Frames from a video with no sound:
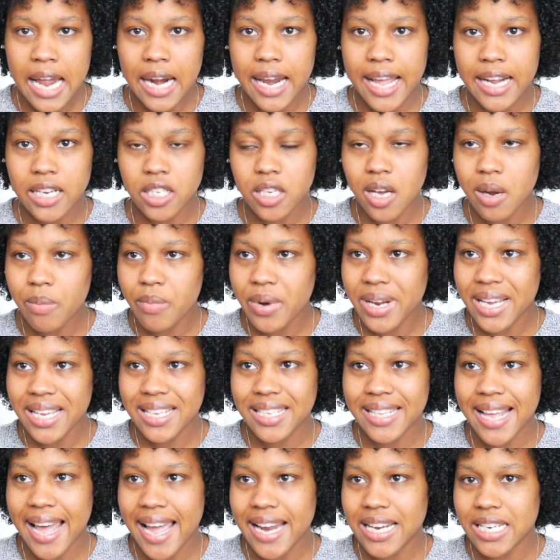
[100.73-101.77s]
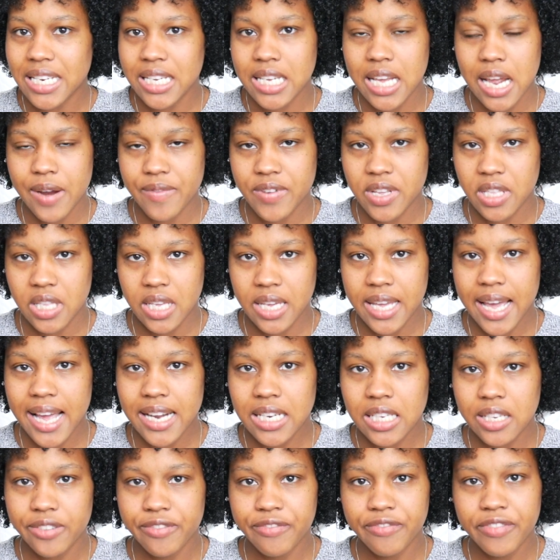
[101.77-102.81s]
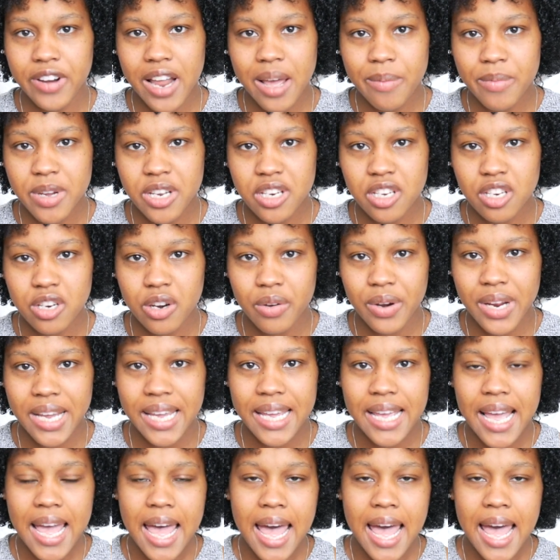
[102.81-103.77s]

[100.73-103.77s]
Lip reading: Like, turmeric is anti everything, anti-inflammatory,